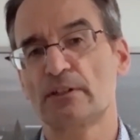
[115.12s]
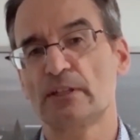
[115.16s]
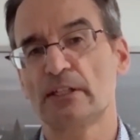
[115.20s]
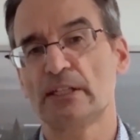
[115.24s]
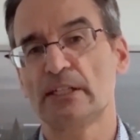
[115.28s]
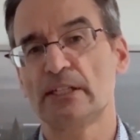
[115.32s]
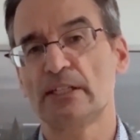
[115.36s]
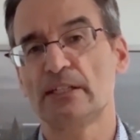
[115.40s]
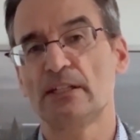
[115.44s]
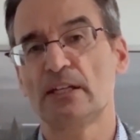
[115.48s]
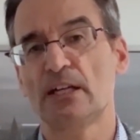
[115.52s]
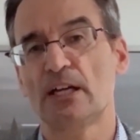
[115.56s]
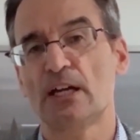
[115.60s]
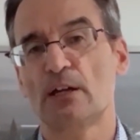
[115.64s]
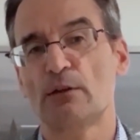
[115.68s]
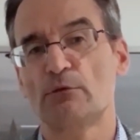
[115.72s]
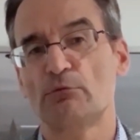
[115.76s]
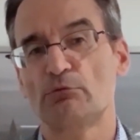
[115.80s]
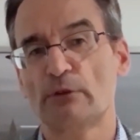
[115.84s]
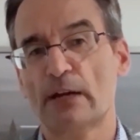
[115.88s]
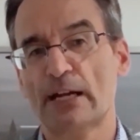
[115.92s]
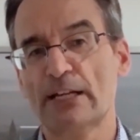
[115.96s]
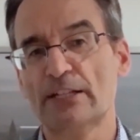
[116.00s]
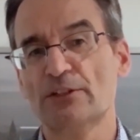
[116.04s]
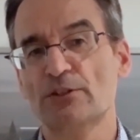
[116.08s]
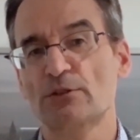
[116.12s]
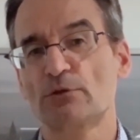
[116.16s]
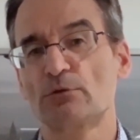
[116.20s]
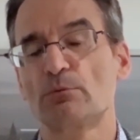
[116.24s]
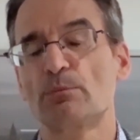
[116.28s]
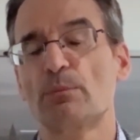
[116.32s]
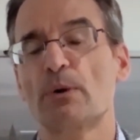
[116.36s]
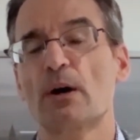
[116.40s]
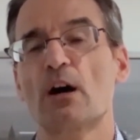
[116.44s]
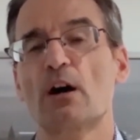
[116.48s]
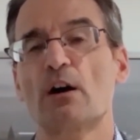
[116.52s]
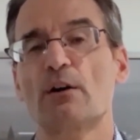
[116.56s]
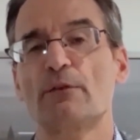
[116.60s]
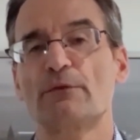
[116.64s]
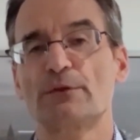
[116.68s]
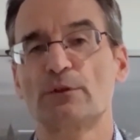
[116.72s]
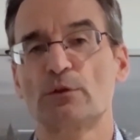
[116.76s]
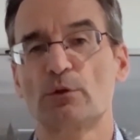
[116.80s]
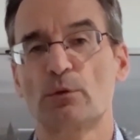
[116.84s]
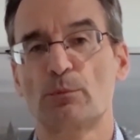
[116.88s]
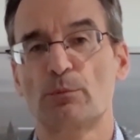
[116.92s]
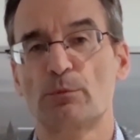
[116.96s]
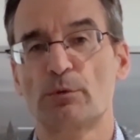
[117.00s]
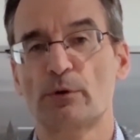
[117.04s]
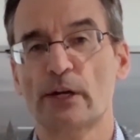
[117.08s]
the rational part of
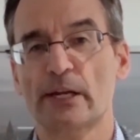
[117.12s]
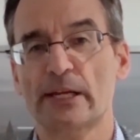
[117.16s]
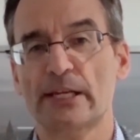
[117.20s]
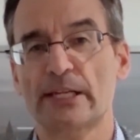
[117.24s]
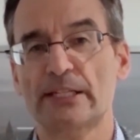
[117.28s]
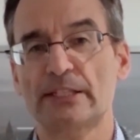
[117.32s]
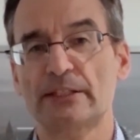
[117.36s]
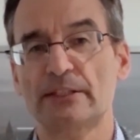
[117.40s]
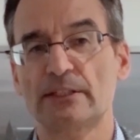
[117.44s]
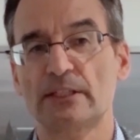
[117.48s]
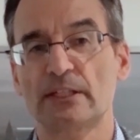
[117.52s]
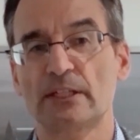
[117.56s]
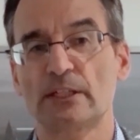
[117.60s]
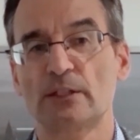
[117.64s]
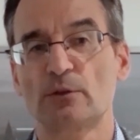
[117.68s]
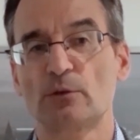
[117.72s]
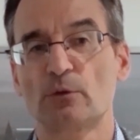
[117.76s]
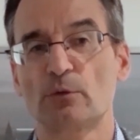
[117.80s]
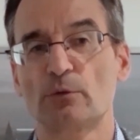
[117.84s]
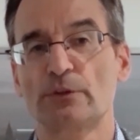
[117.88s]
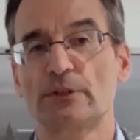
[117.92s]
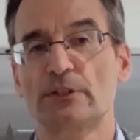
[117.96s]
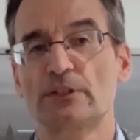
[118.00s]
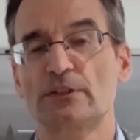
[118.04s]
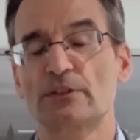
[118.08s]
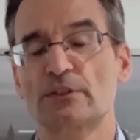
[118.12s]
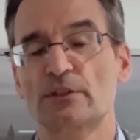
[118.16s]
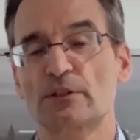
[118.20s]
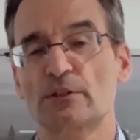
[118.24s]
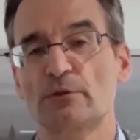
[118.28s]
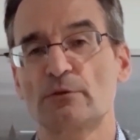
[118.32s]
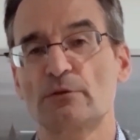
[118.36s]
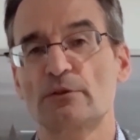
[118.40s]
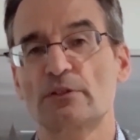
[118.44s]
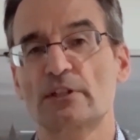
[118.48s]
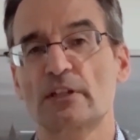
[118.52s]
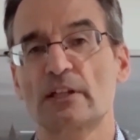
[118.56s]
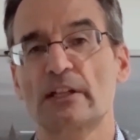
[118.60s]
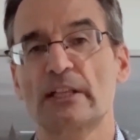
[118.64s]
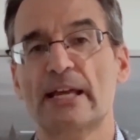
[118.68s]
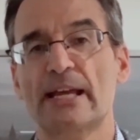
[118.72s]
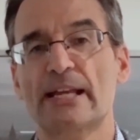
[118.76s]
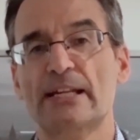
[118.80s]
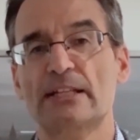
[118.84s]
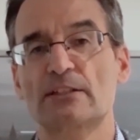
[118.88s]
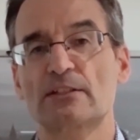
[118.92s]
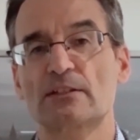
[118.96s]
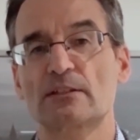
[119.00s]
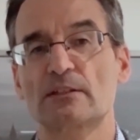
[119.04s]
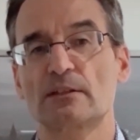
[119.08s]
your brain in order to
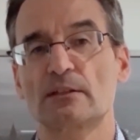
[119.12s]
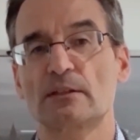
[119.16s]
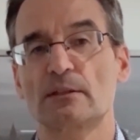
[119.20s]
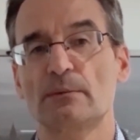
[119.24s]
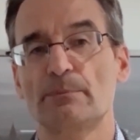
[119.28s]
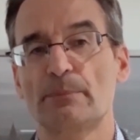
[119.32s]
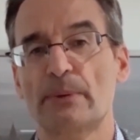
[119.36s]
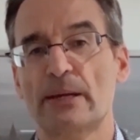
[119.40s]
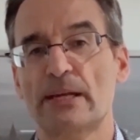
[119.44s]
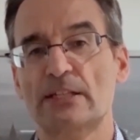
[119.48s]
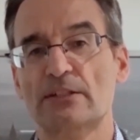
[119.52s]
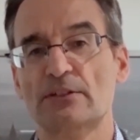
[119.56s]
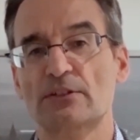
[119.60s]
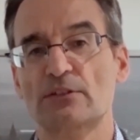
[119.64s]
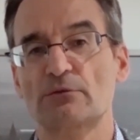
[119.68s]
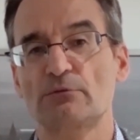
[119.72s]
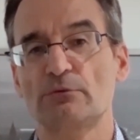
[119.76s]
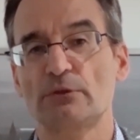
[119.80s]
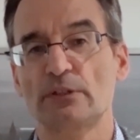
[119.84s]
select the best